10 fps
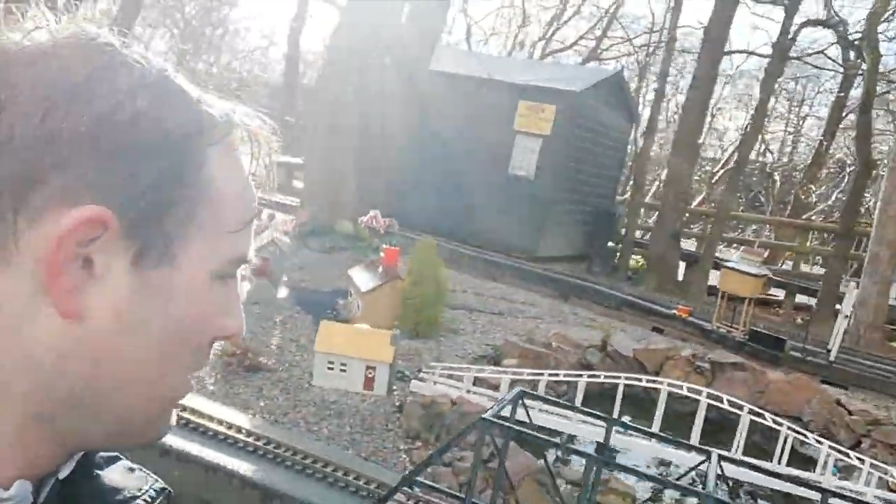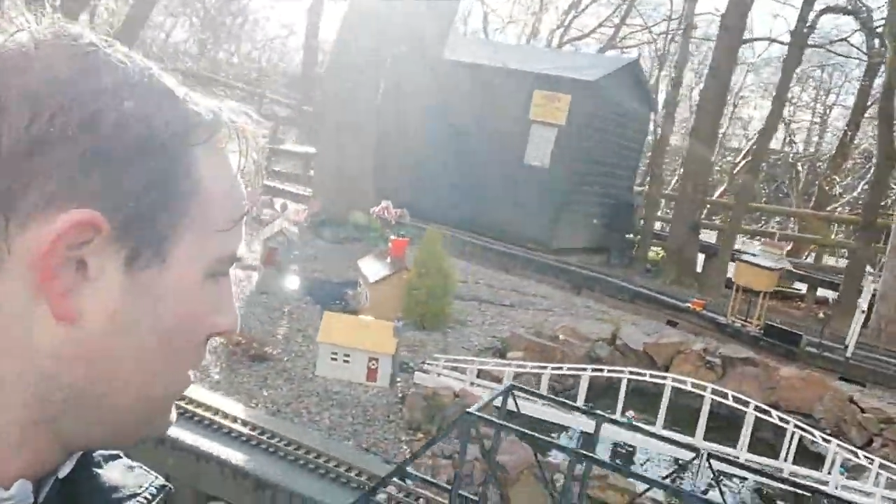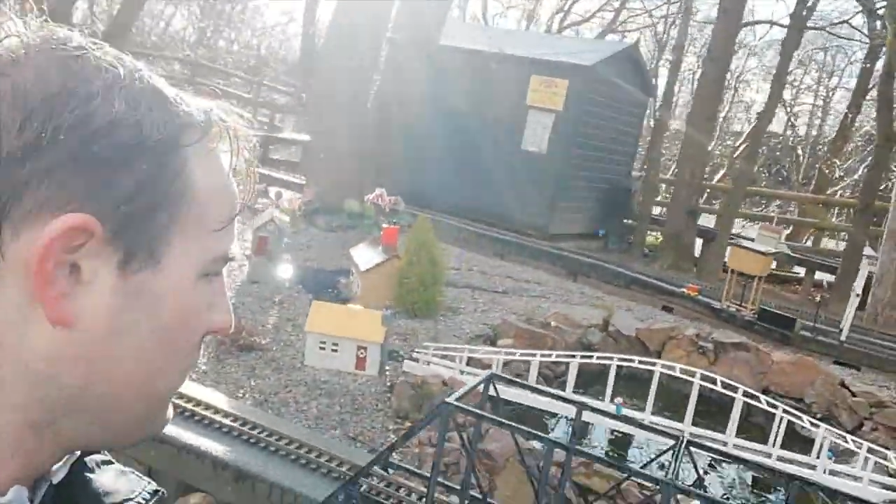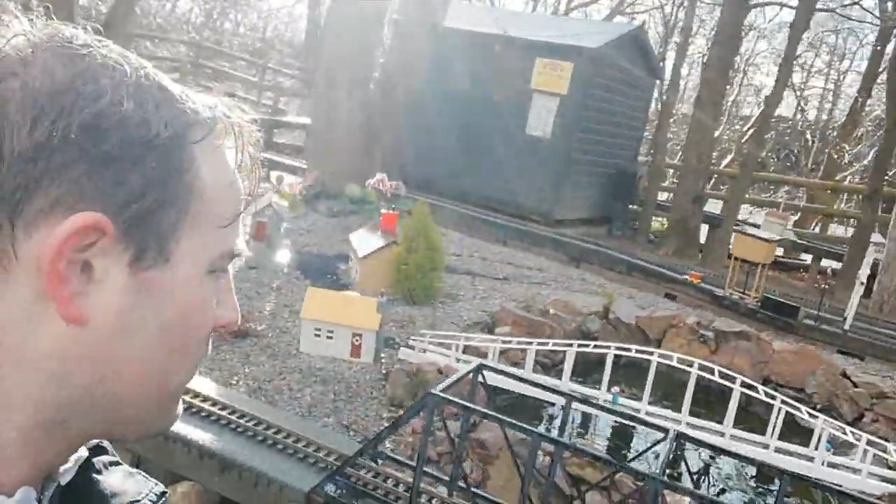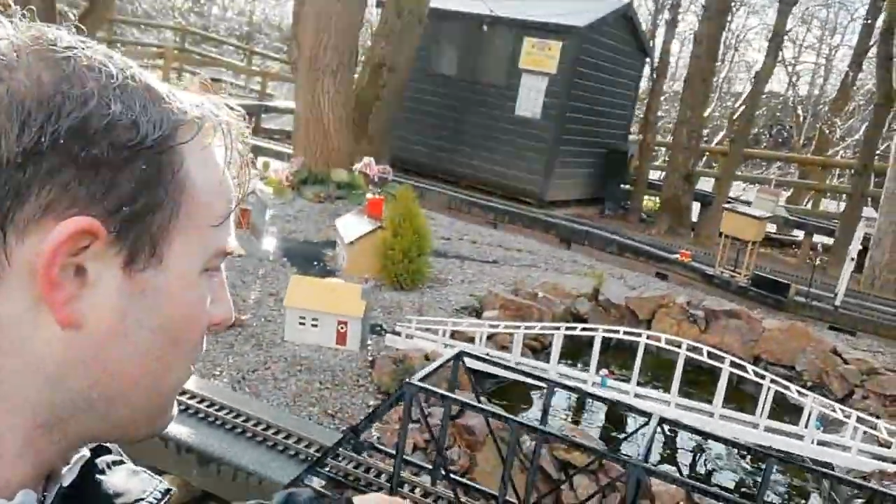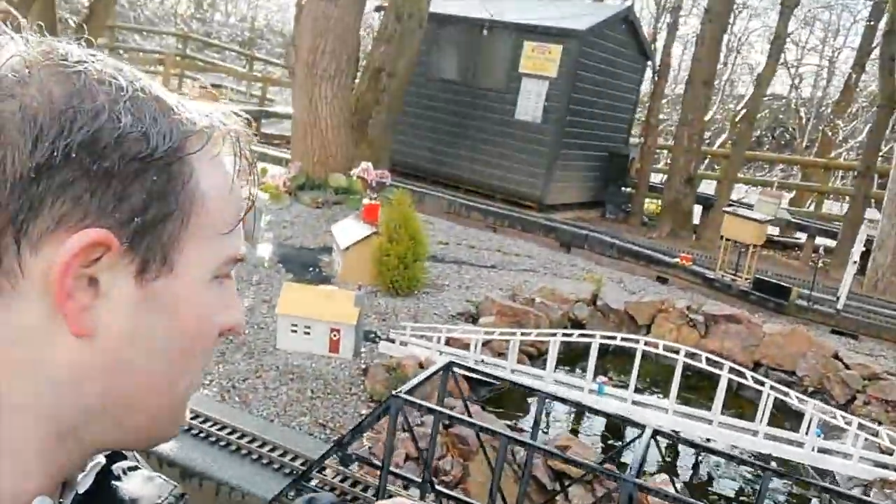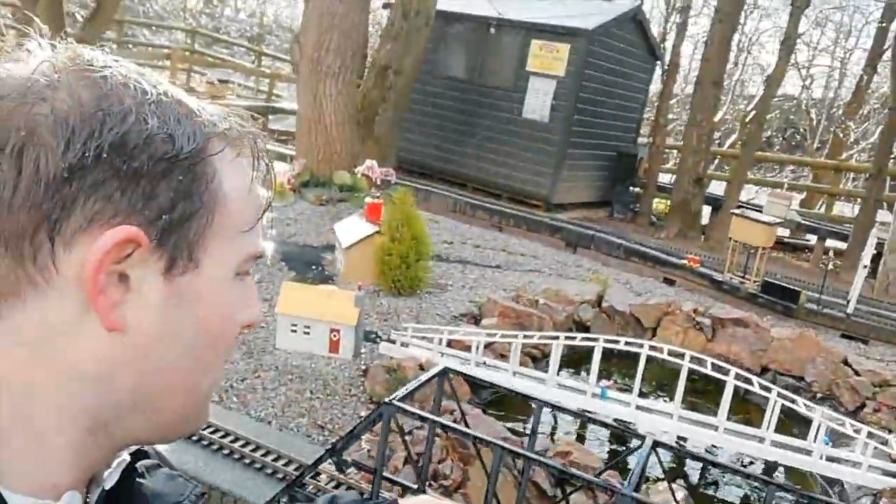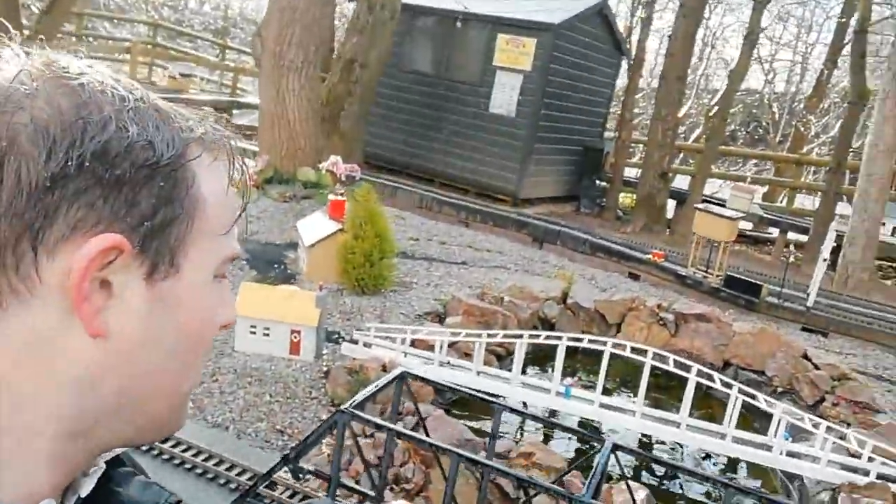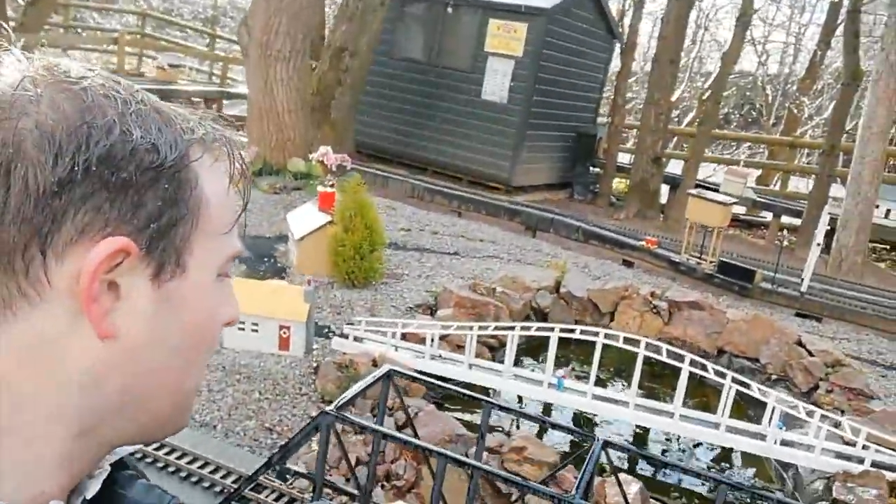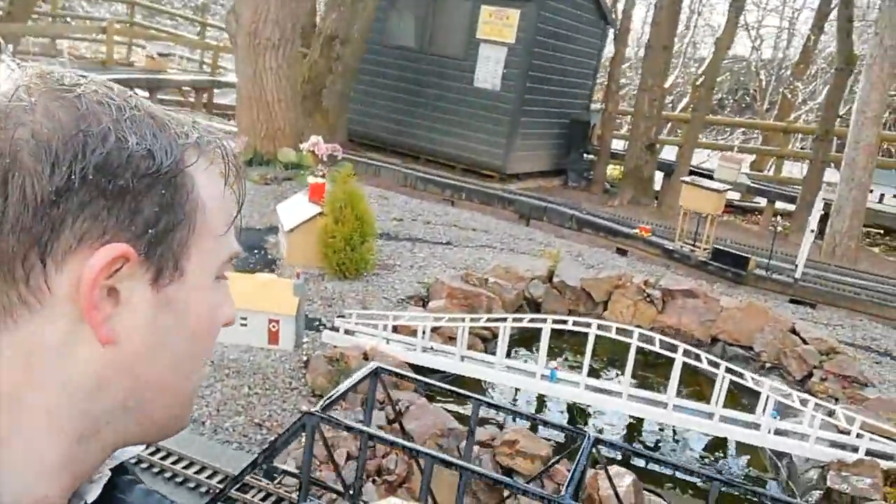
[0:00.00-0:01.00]
you've got
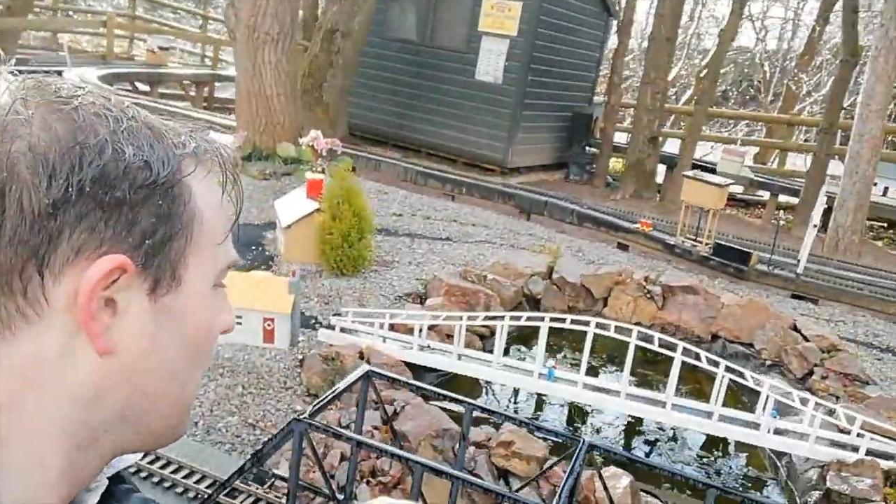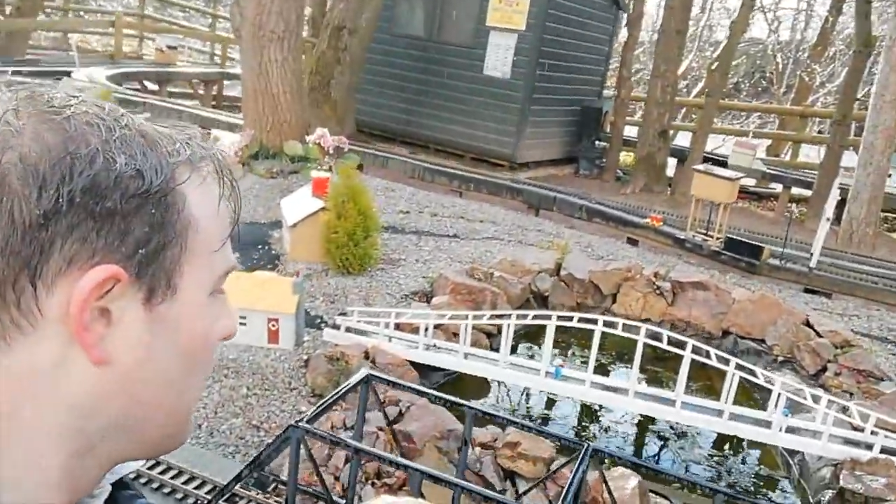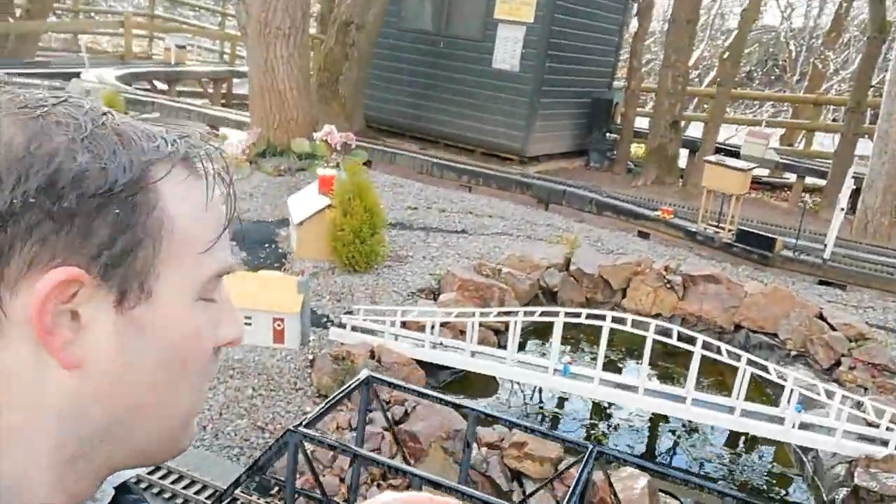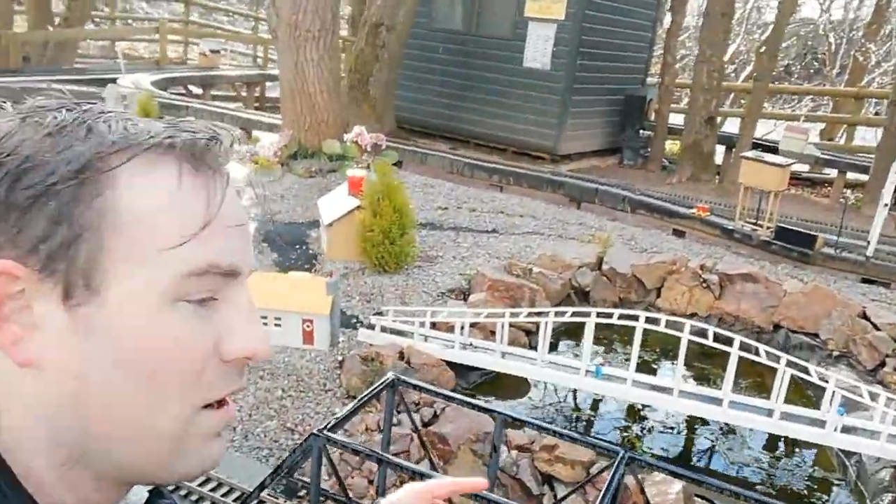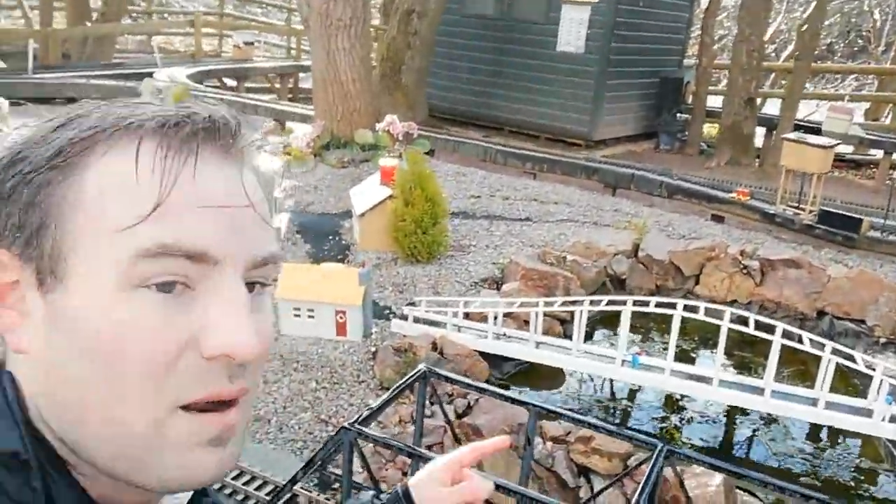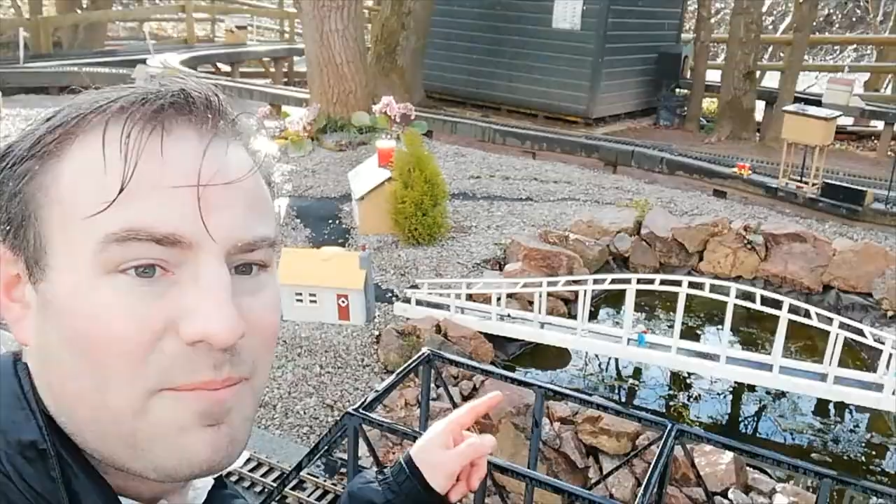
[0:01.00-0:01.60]
a